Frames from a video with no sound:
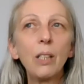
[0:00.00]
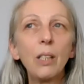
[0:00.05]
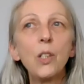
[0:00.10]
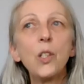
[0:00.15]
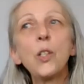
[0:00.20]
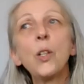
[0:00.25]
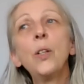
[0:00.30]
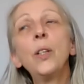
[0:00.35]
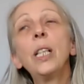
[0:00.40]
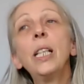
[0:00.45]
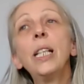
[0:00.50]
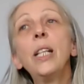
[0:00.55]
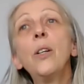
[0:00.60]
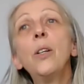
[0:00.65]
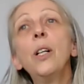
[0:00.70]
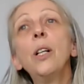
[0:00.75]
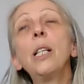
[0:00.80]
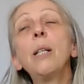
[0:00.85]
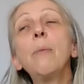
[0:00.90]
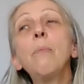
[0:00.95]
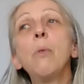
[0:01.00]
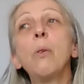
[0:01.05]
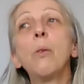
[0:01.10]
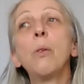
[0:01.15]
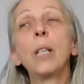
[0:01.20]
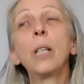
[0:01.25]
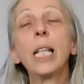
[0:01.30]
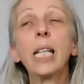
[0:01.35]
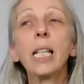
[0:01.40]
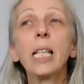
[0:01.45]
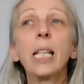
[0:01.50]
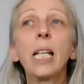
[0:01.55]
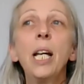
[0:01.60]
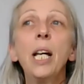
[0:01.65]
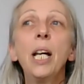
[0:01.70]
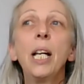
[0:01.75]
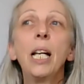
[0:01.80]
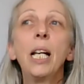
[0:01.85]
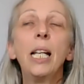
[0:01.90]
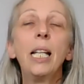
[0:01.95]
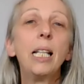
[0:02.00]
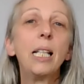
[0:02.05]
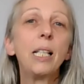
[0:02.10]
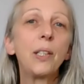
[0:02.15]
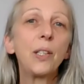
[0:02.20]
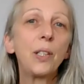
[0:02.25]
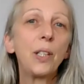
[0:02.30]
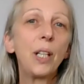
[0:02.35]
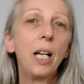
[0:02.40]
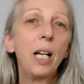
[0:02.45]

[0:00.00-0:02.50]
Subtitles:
So in the early morning, is